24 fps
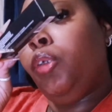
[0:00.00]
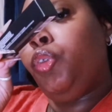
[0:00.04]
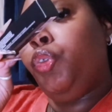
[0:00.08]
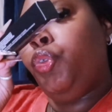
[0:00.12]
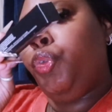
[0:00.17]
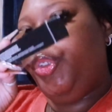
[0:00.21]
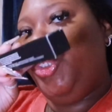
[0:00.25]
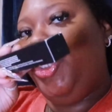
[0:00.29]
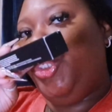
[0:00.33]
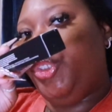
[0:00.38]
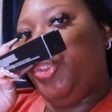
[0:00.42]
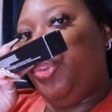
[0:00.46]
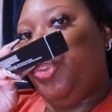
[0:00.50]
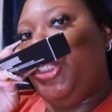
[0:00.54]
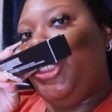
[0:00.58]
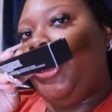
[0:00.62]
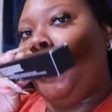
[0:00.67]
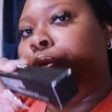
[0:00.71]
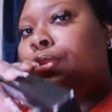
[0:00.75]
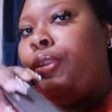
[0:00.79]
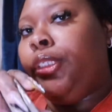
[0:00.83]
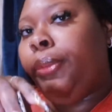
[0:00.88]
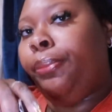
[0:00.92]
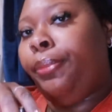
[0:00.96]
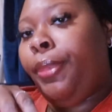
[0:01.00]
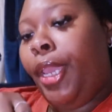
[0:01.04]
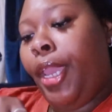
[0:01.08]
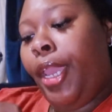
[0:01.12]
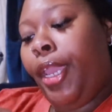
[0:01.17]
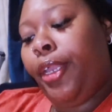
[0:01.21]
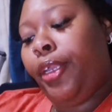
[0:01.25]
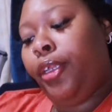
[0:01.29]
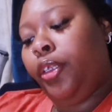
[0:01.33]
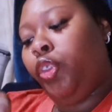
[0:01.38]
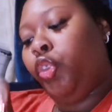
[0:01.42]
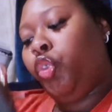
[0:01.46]
treat yourself to MAC.
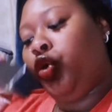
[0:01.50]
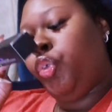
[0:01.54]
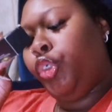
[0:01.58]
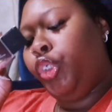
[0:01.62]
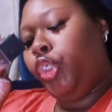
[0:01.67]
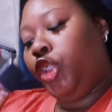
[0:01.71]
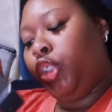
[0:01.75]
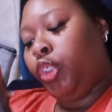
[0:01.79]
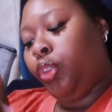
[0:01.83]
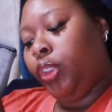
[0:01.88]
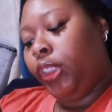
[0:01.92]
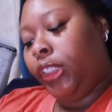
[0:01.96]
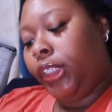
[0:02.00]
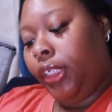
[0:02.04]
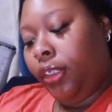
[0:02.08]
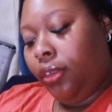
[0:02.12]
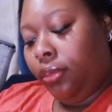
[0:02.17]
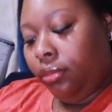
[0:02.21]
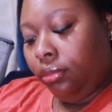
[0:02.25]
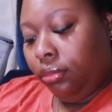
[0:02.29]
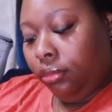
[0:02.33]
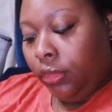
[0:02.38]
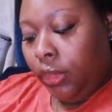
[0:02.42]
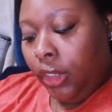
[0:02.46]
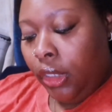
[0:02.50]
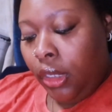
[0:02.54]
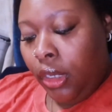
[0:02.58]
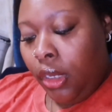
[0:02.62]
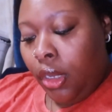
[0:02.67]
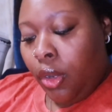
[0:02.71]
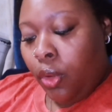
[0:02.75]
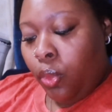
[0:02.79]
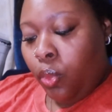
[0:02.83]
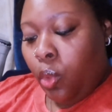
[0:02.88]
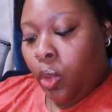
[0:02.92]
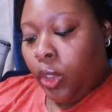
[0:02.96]
Treat
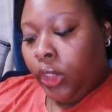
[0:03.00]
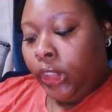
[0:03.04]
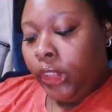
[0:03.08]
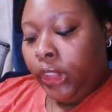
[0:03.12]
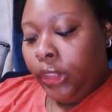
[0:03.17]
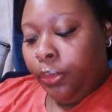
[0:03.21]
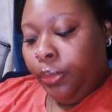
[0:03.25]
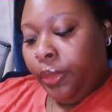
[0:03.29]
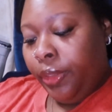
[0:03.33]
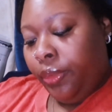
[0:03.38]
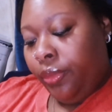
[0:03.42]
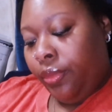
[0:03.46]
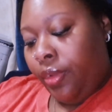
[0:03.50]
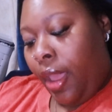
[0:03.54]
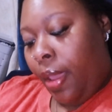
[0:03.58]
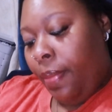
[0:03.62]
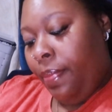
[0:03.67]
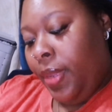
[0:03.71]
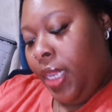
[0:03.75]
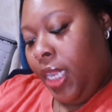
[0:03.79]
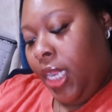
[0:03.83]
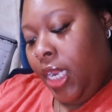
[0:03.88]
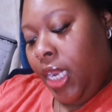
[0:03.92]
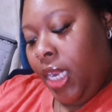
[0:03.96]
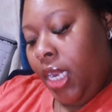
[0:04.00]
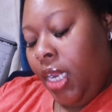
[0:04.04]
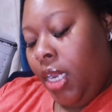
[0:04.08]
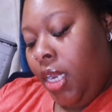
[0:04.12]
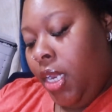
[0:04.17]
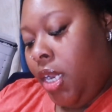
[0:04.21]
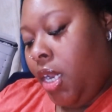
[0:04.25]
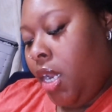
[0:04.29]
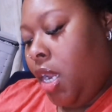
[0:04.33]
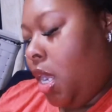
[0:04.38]
yourself. Once in a blue. I mean,